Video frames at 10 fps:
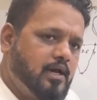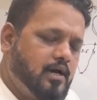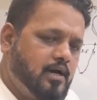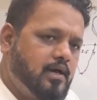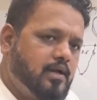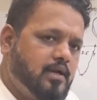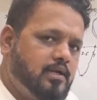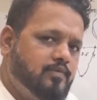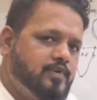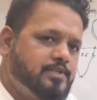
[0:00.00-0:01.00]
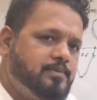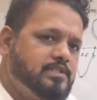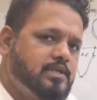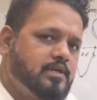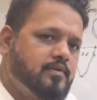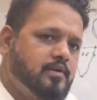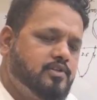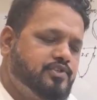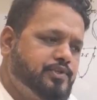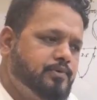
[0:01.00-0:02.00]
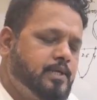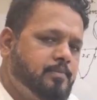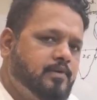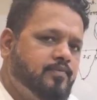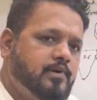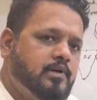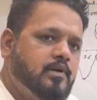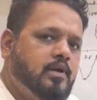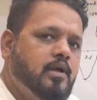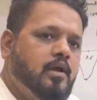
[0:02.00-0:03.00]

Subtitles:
are investments are suitable for